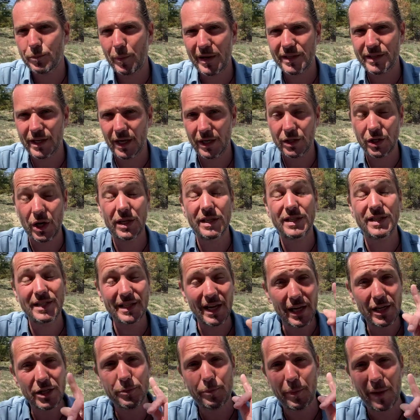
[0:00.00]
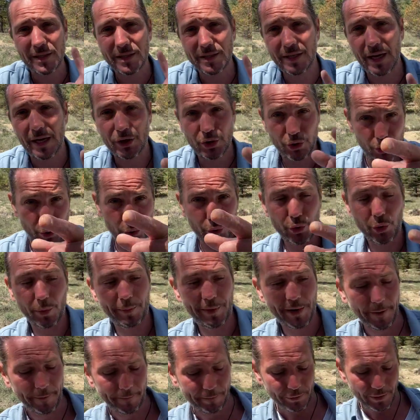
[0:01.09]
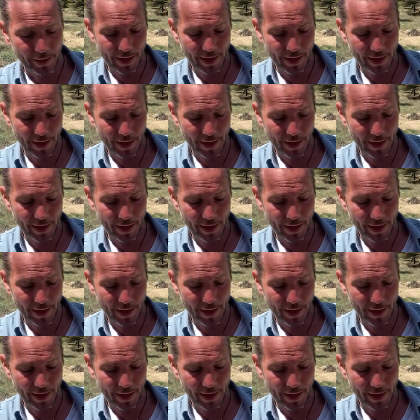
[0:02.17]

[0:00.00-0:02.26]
Passage Utopia.